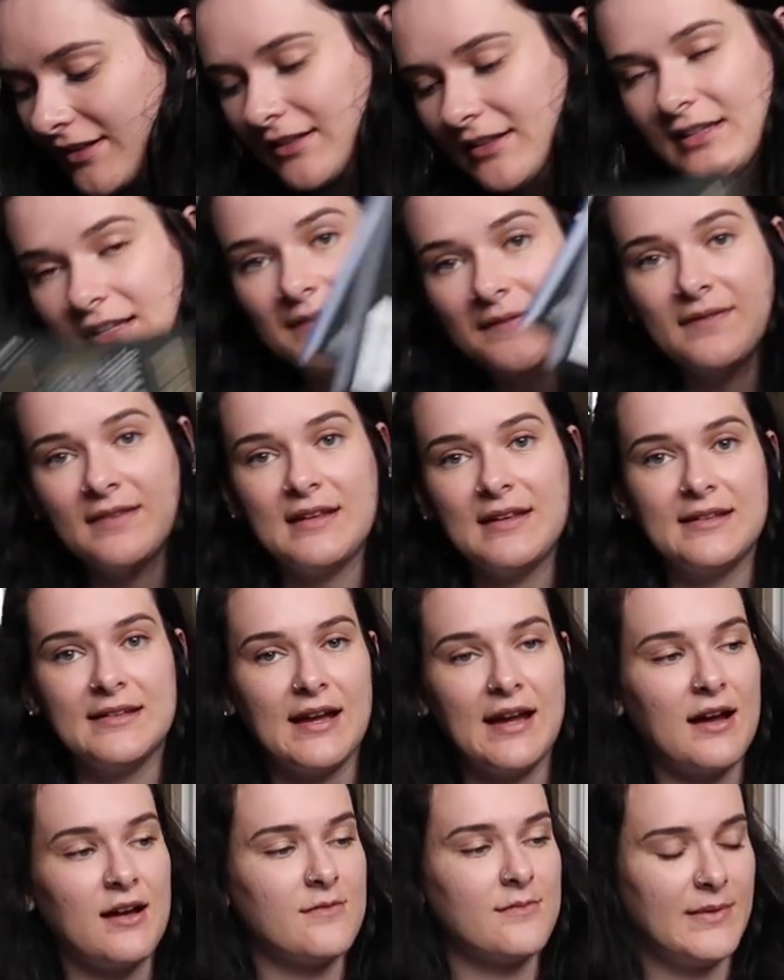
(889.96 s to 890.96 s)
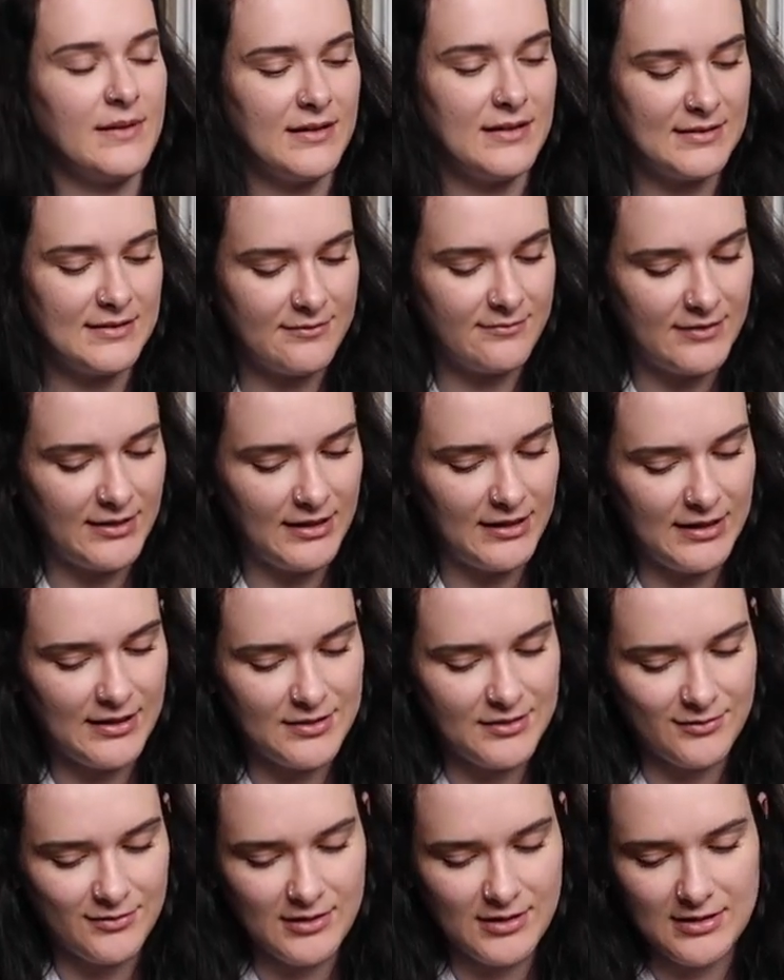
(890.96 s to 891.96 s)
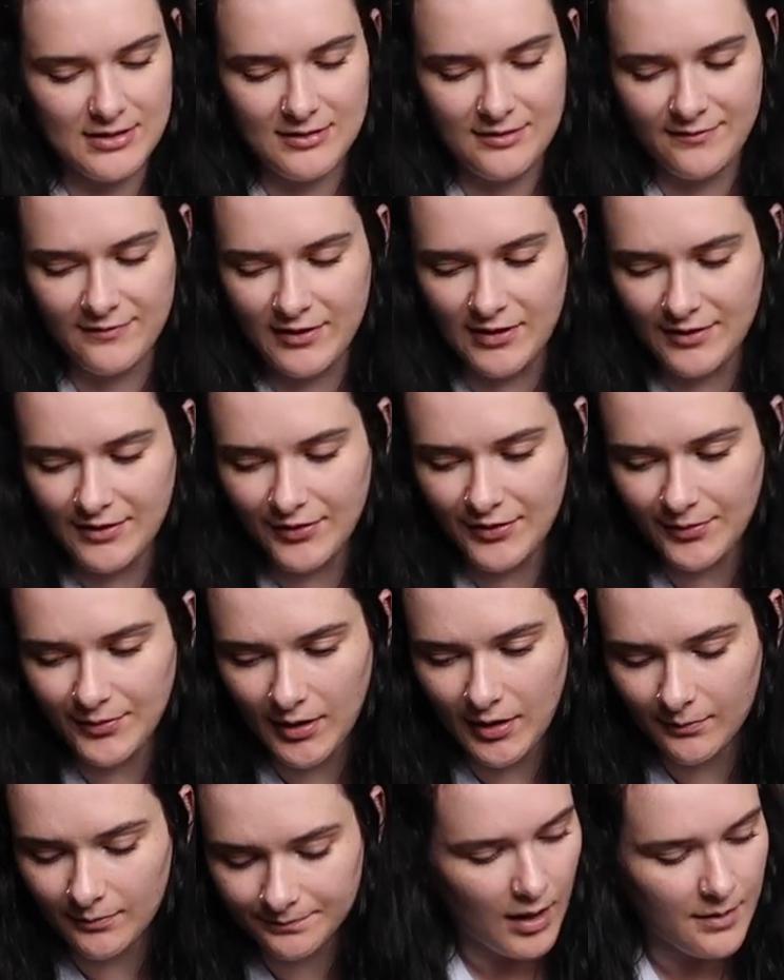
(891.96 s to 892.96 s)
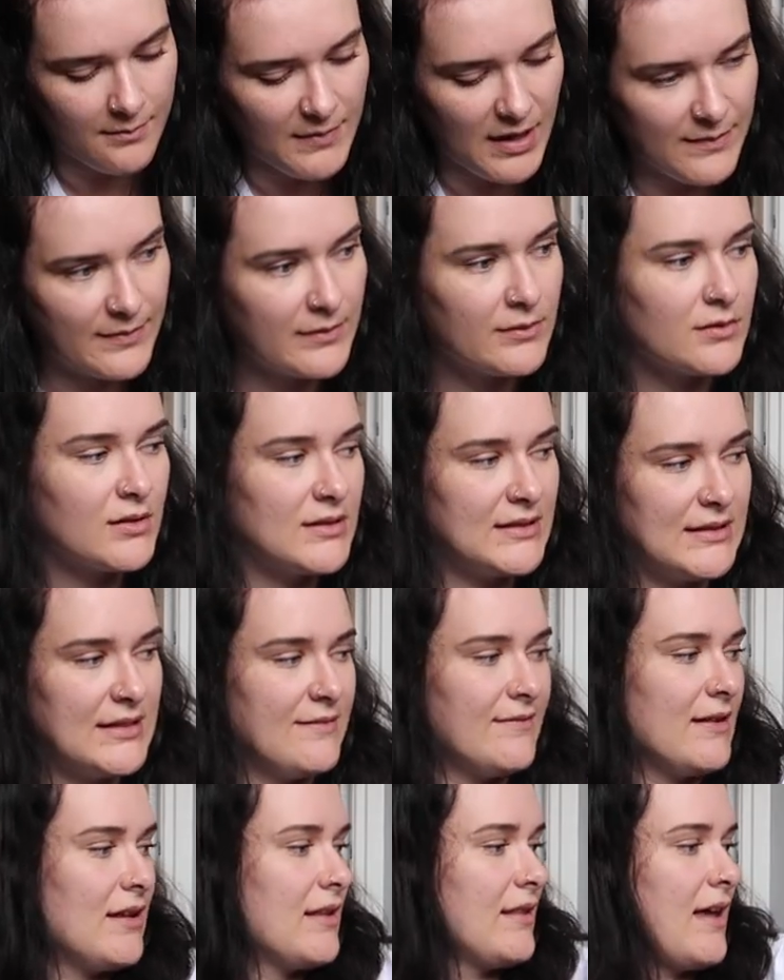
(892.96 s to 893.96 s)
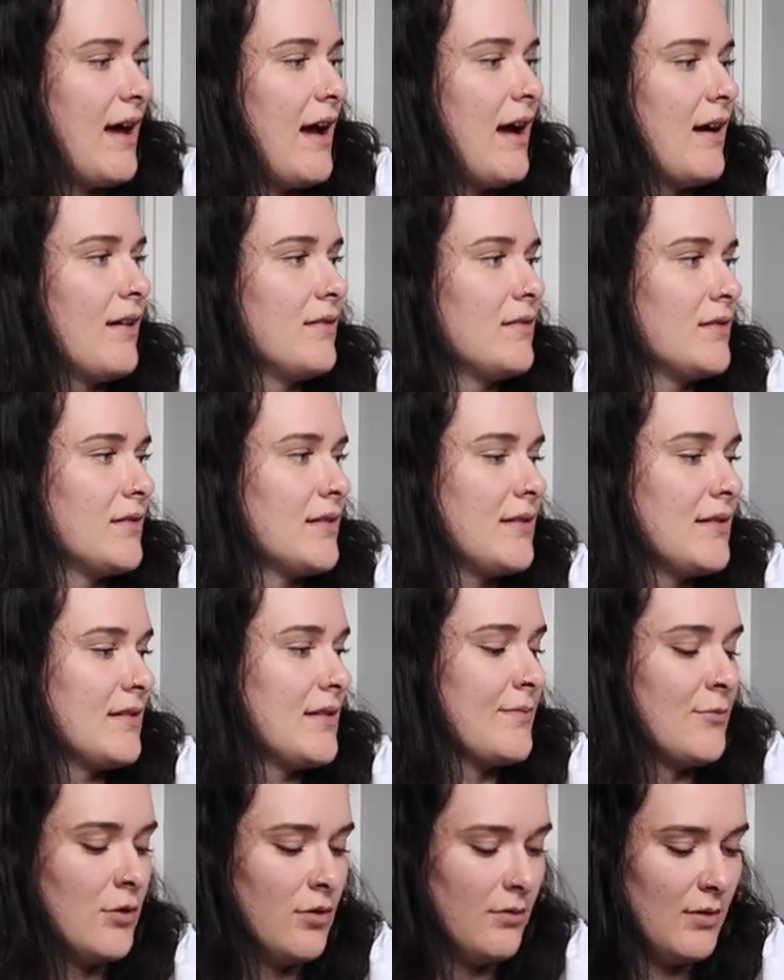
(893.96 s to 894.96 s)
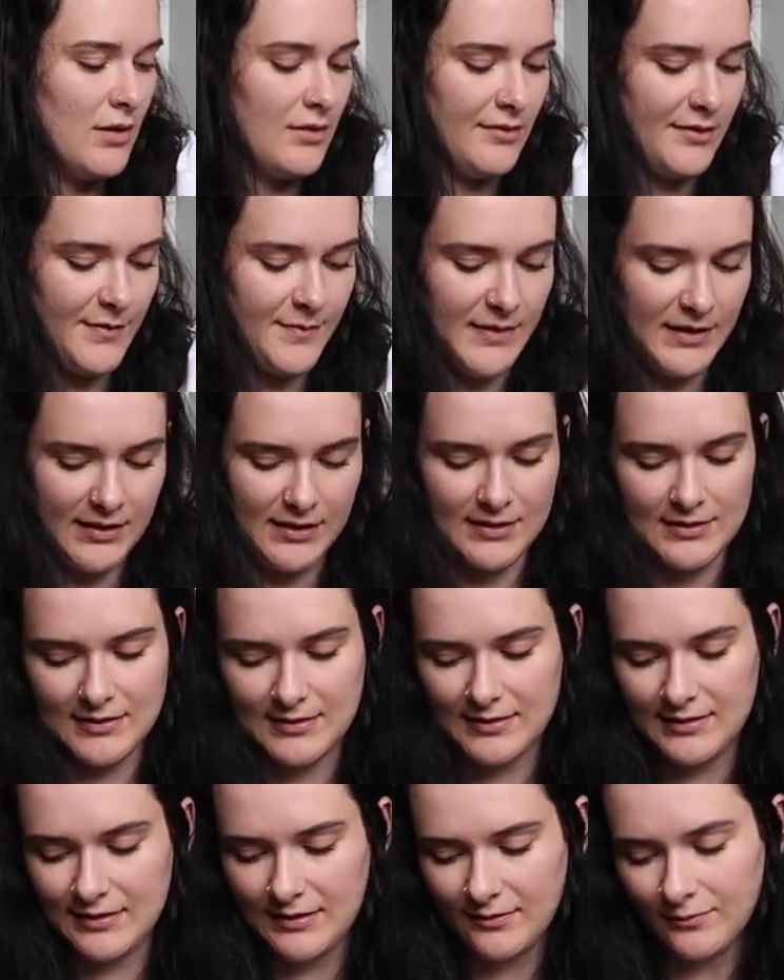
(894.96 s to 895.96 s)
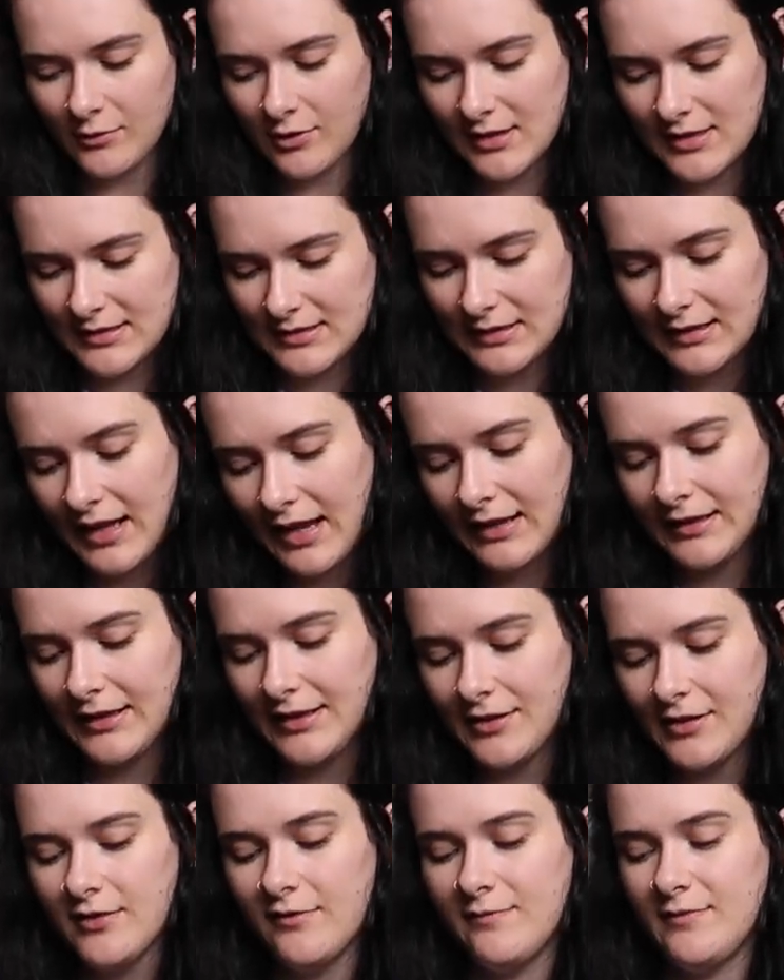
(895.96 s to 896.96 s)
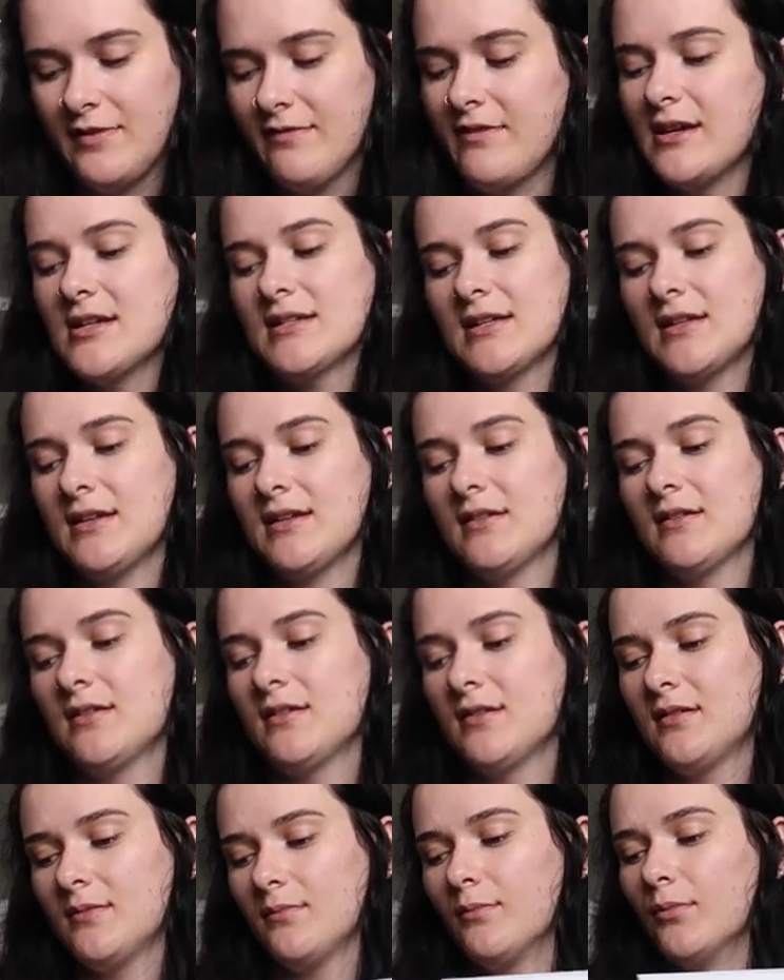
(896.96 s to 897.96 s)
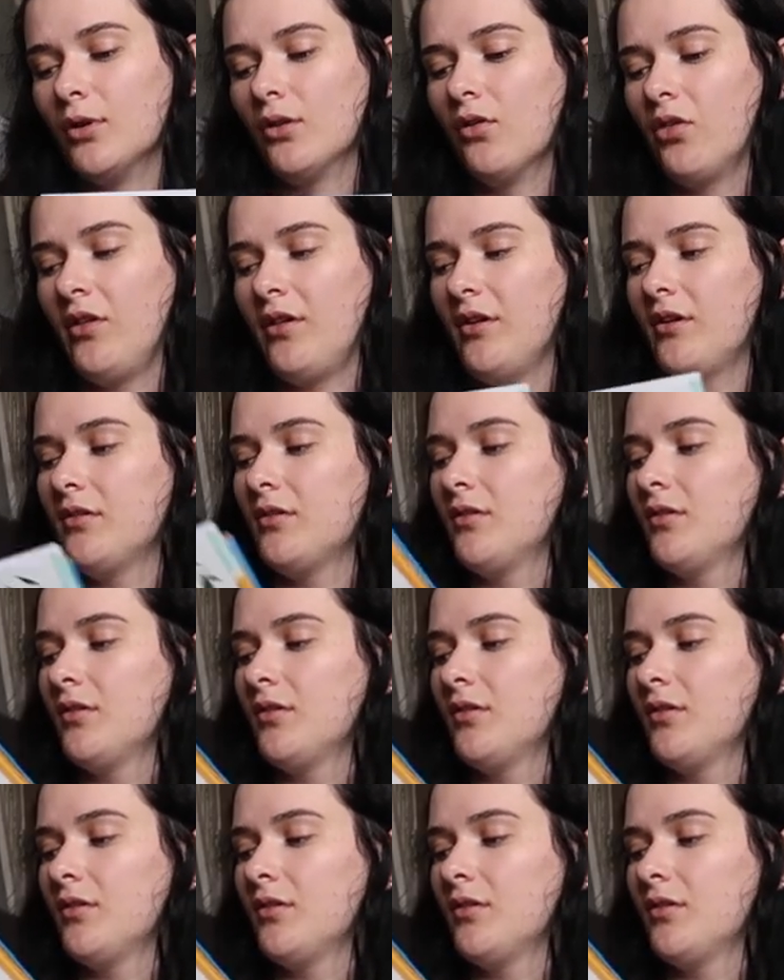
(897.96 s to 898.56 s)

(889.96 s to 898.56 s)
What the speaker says: going to leave these out because I really enjoyed the first one. And maybe we'll just leave it at that, just the small ones, because what is the likelihood of me reading more than